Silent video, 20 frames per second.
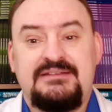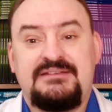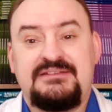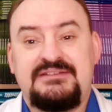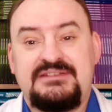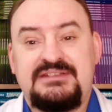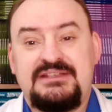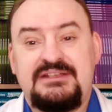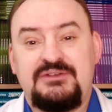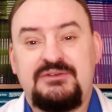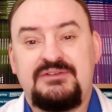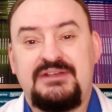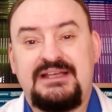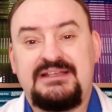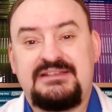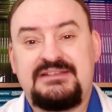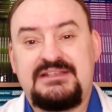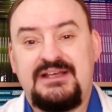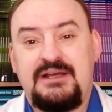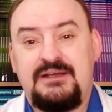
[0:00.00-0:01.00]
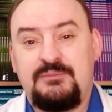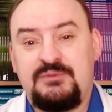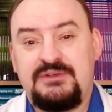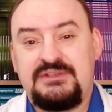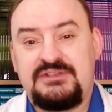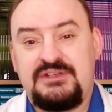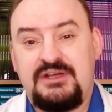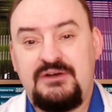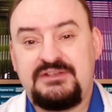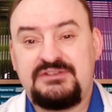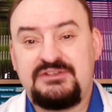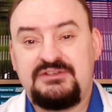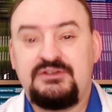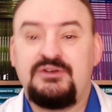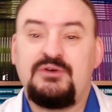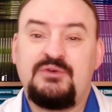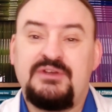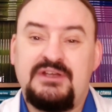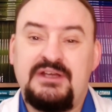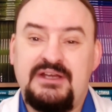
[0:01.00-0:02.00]
See you next time with Dr.
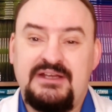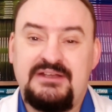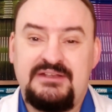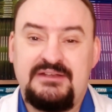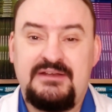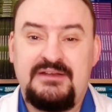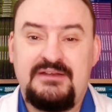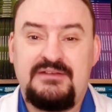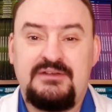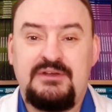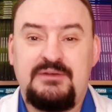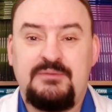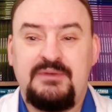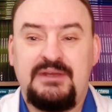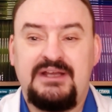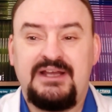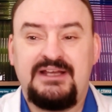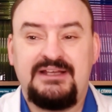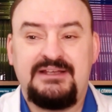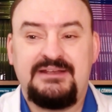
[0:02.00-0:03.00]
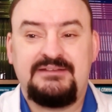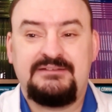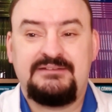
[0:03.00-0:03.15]
Golod. Goodbye.